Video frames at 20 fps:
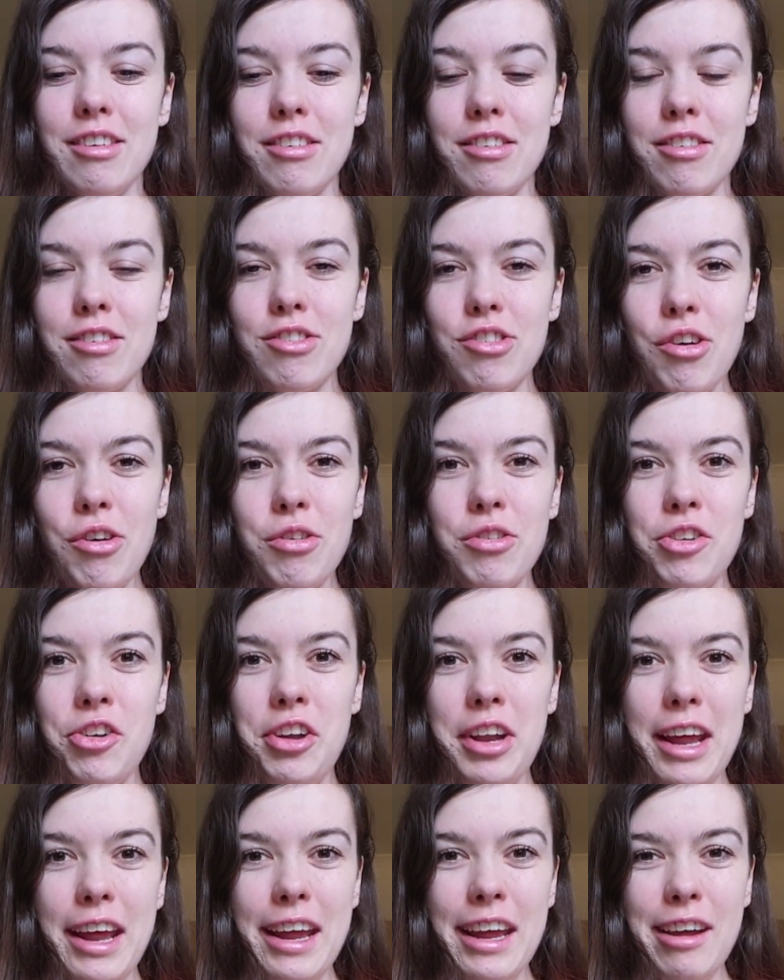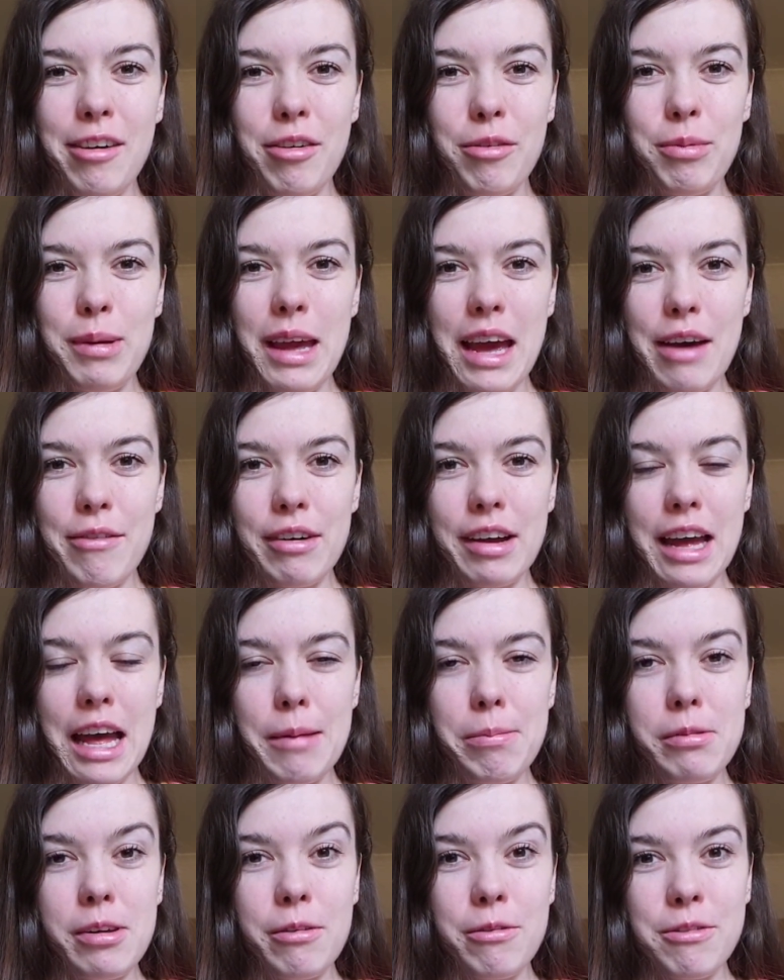So today we have a
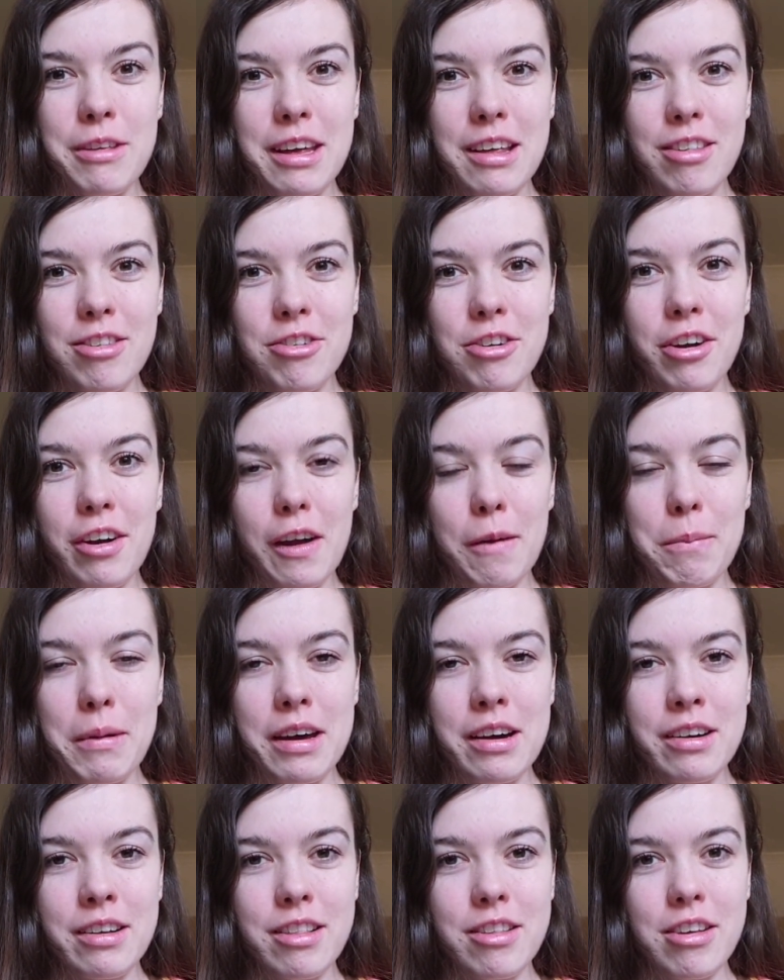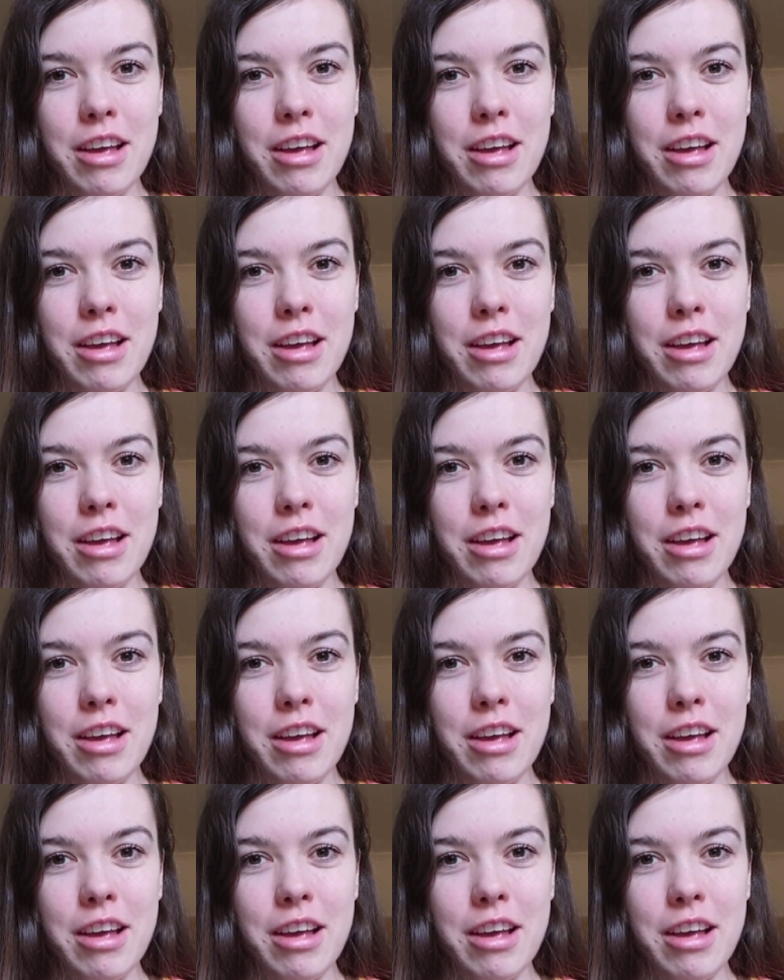couple of things to talk about.